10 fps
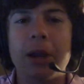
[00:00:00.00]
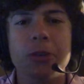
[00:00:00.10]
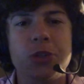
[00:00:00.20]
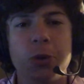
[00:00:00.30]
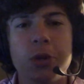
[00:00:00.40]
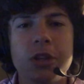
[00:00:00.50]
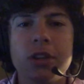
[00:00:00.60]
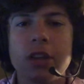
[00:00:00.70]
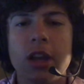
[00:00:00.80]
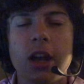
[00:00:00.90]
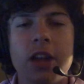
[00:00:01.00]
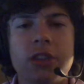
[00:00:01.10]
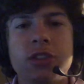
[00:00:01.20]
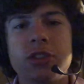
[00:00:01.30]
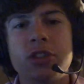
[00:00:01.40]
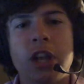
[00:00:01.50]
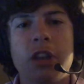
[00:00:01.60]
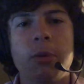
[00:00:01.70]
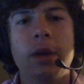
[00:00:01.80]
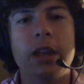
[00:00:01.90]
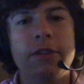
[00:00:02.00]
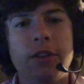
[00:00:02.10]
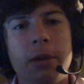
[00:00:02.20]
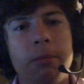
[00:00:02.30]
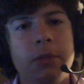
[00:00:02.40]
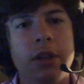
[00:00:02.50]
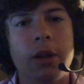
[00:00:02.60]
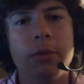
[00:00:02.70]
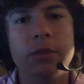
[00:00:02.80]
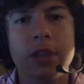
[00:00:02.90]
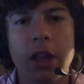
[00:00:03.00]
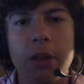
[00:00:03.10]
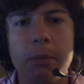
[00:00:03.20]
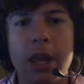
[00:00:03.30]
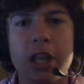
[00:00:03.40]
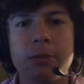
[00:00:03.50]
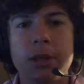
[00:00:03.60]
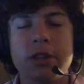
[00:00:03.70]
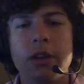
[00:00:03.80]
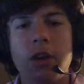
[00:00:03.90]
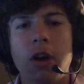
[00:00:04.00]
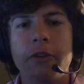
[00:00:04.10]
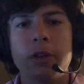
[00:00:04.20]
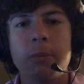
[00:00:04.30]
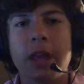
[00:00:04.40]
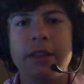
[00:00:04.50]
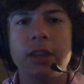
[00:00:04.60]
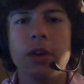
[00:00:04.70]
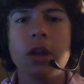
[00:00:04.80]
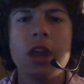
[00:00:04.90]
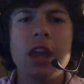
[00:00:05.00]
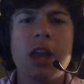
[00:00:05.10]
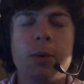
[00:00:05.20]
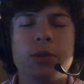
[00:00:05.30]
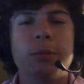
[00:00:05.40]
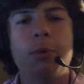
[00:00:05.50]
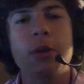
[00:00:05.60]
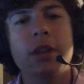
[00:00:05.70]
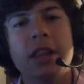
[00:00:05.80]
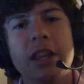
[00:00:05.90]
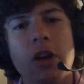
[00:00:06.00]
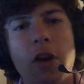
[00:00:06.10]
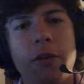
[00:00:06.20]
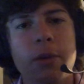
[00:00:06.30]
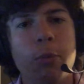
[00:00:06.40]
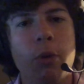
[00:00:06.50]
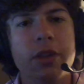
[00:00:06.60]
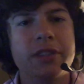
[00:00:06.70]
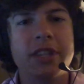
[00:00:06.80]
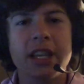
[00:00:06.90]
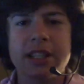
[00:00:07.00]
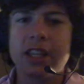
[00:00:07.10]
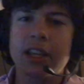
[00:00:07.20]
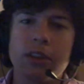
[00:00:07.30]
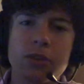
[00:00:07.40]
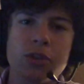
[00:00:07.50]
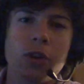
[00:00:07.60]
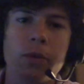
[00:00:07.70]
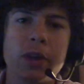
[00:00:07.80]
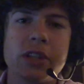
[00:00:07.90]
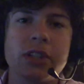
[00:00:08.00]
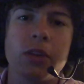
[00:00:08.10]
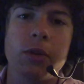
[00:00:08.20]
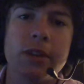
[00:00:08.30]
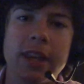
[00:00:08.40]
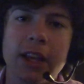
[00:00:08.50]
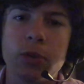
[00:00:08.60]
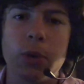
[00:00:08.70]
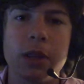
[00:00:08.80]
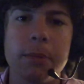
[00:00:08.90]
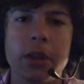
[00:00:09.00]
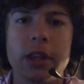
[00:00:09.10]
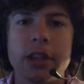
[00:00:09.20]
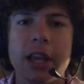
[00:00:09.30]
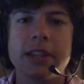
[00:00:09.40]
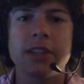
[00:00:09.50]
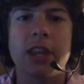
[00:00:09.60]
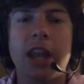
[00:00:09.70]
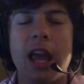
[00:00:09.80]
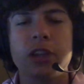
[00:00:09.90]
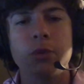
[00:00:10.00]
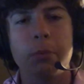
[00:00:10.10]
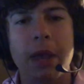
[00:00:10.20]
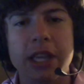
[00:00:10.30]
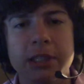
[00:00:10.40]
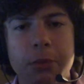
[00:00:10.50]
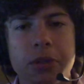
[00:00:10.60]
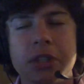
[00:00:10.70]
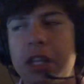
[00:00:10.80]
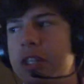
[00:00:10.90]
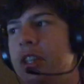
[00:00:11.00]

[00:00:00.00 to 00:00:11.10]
Jordan shied away from telling management to offer him that deal. It was reported that they offered him 160, and there's no reason to only take $20 million less than an actual basketball city.